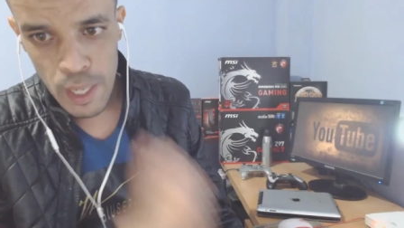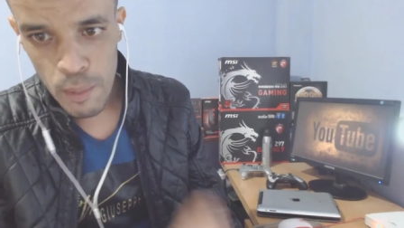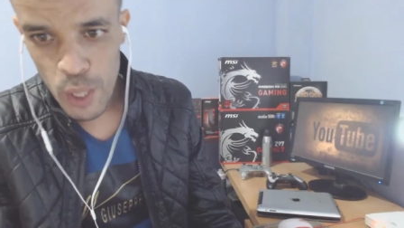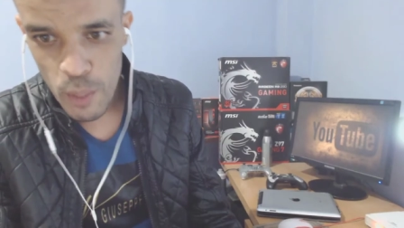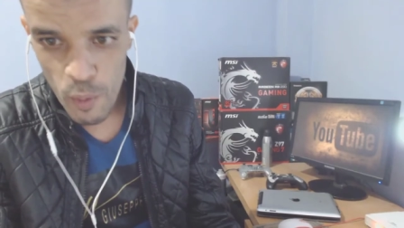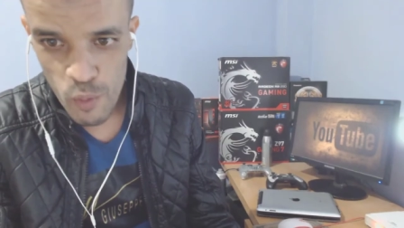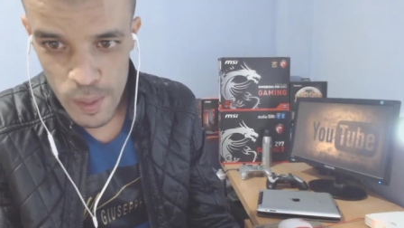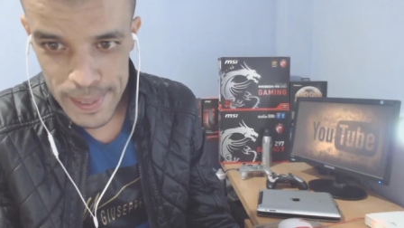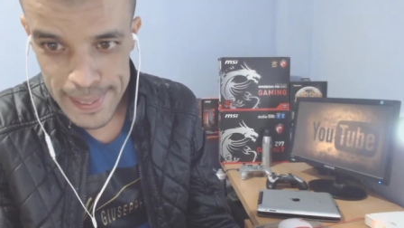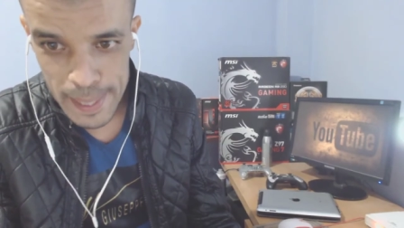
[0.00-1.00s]
Assalamu alaikum
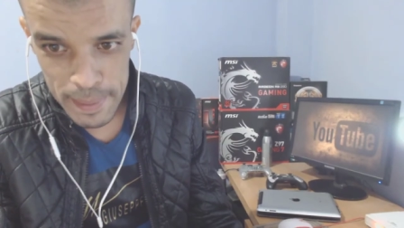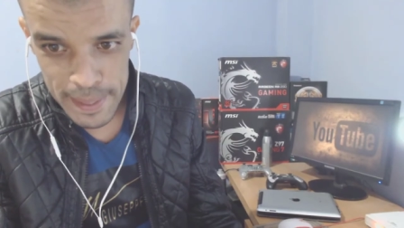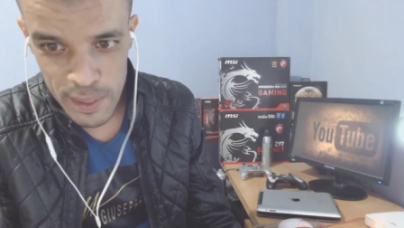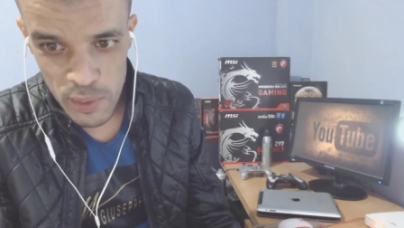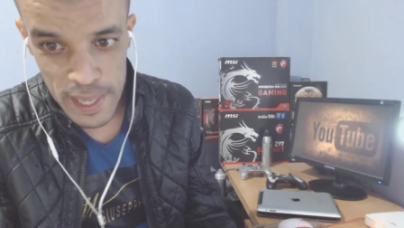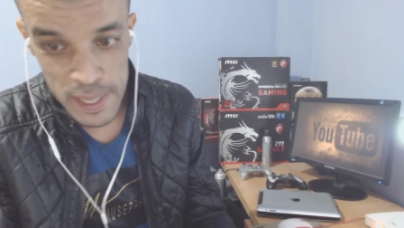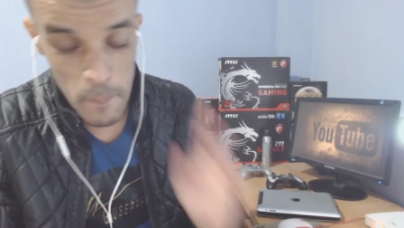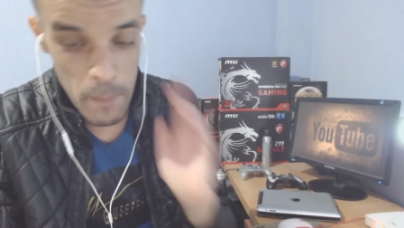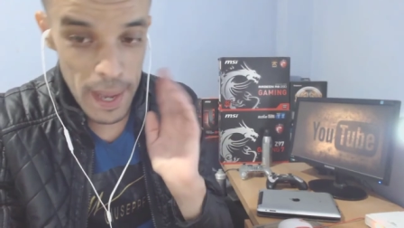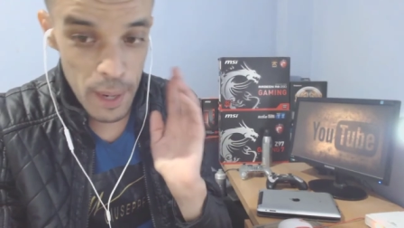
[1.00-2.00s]
everyone, Sammy Z
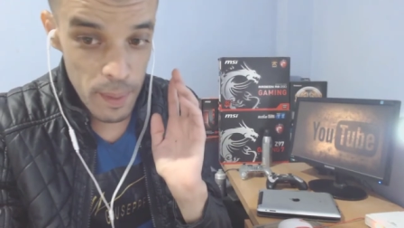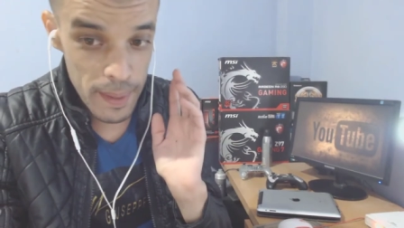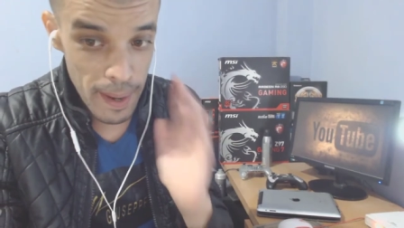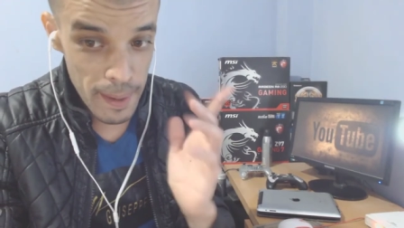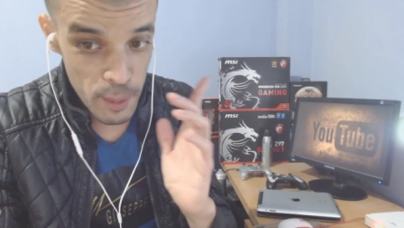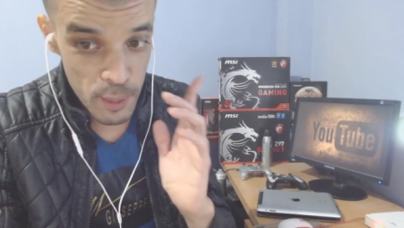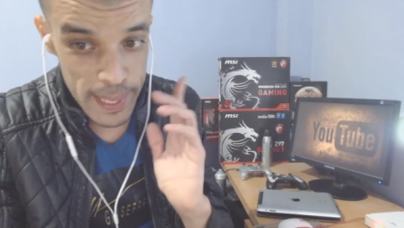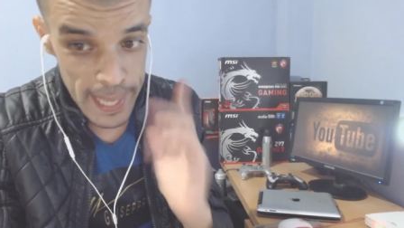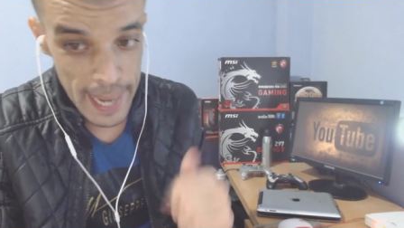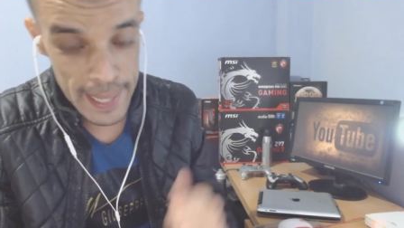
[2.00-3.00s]
reaction back with other
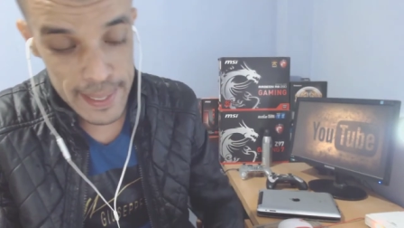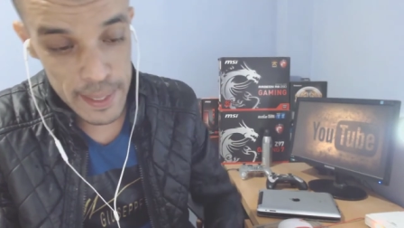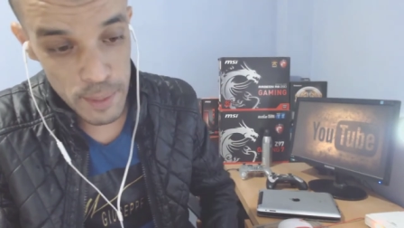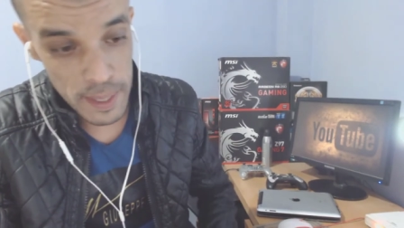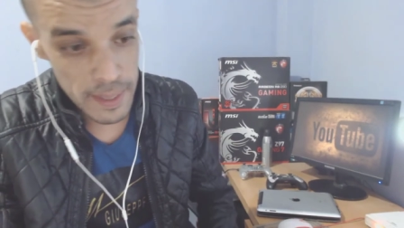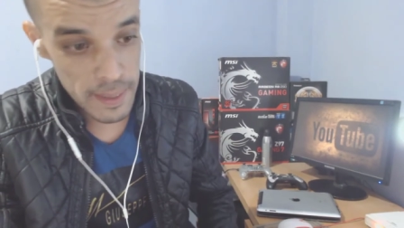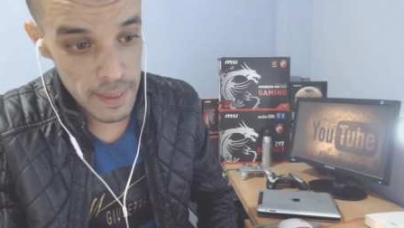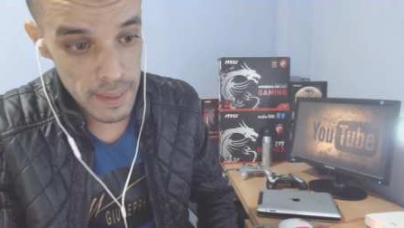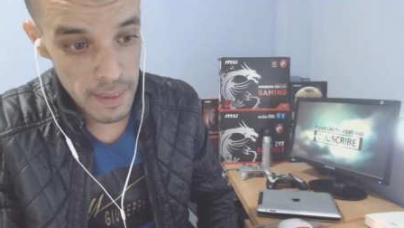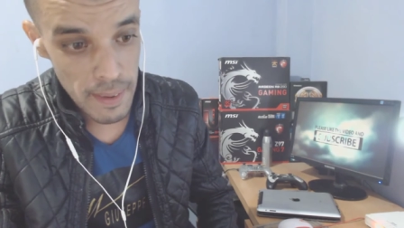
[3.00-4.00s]
reaction
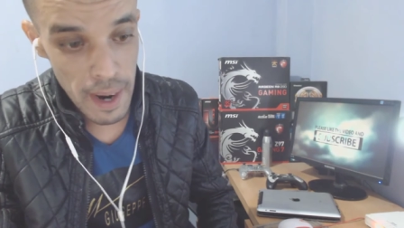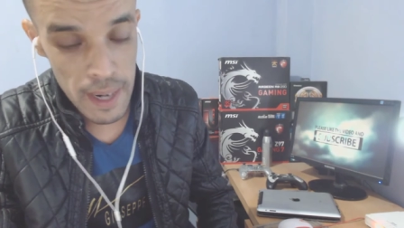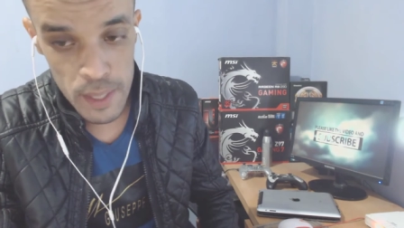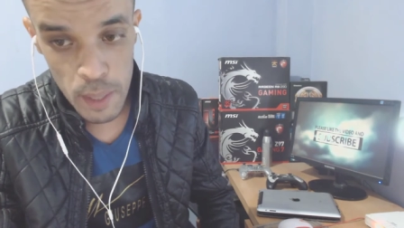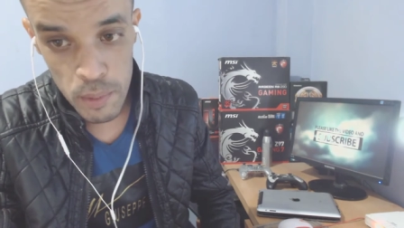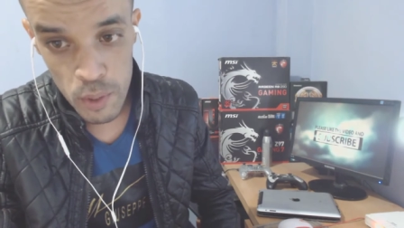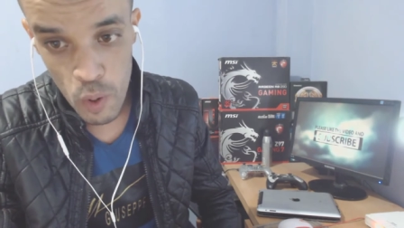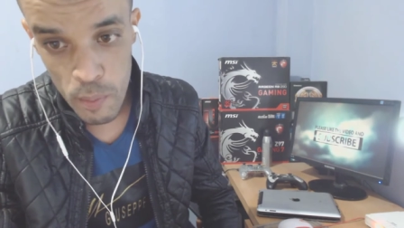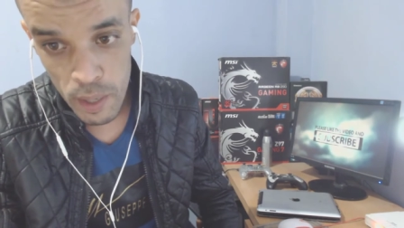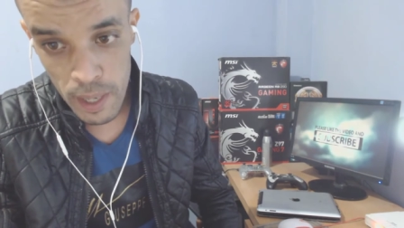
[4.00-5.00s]
with uh, Alisa
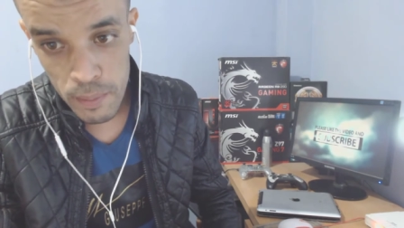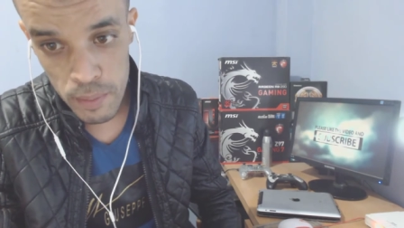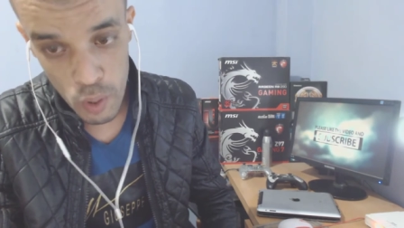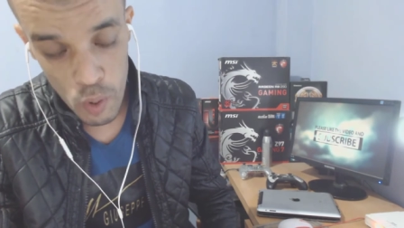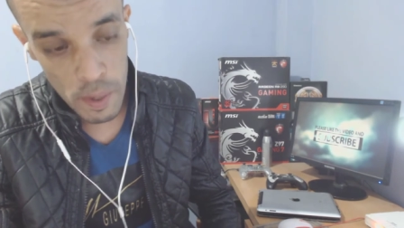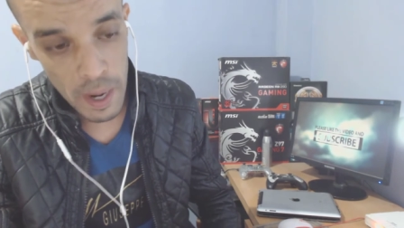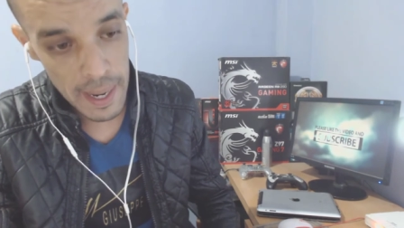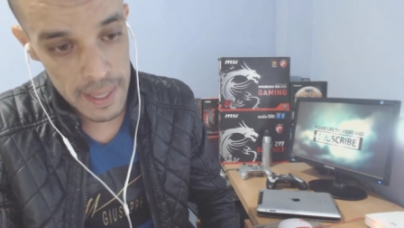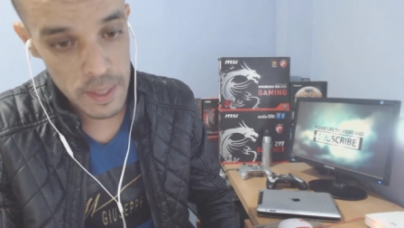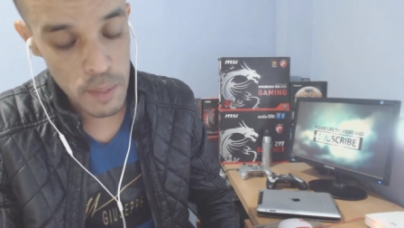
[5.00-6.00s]
Bono Obra,
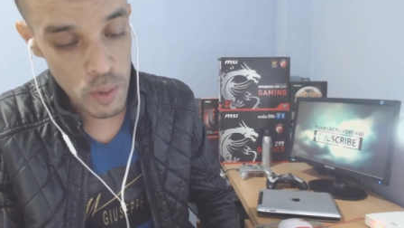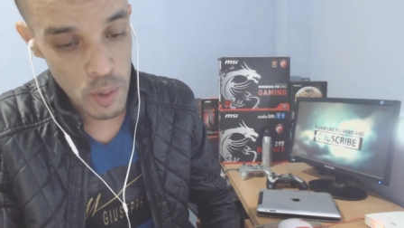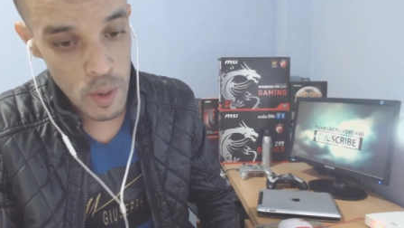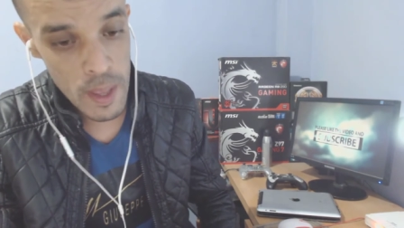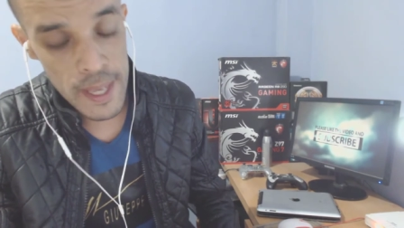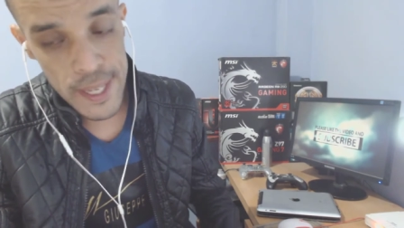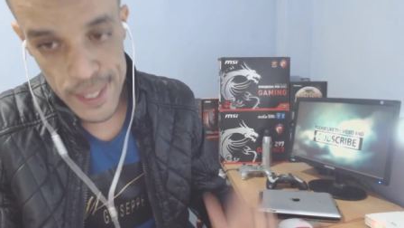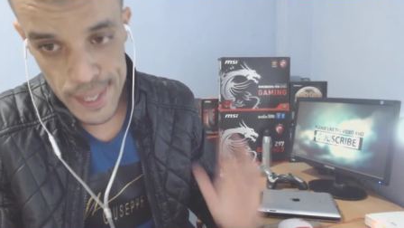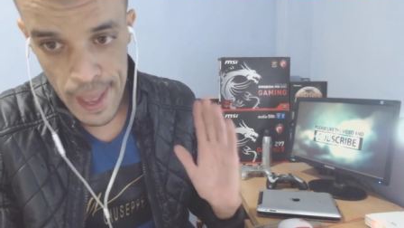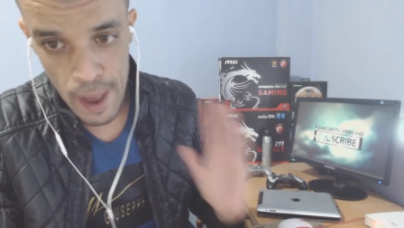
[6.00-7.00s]
Alisah Bono.
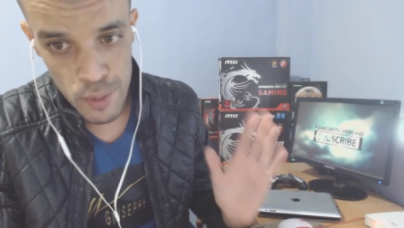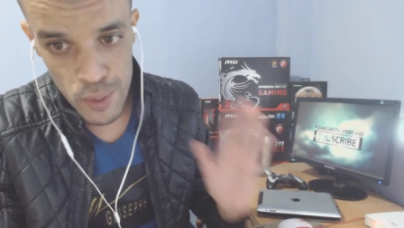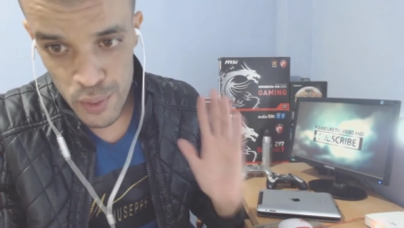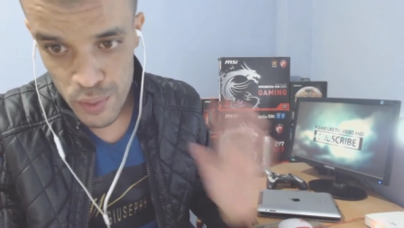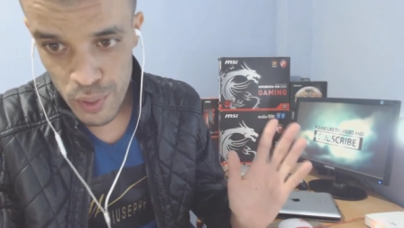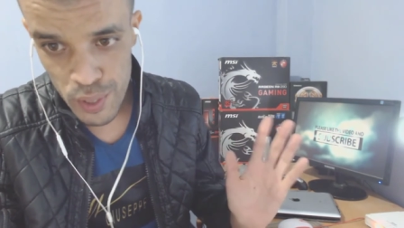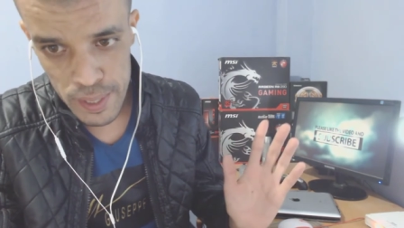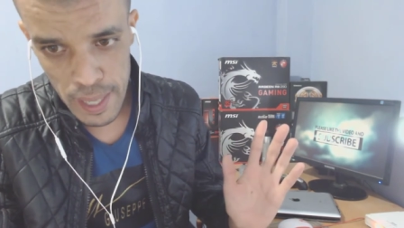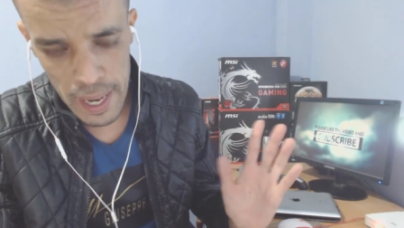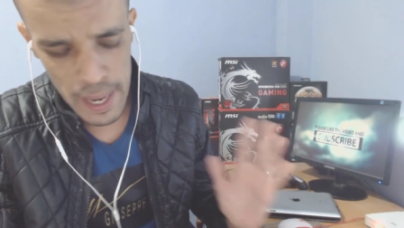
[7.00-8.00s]
She have a huge voice.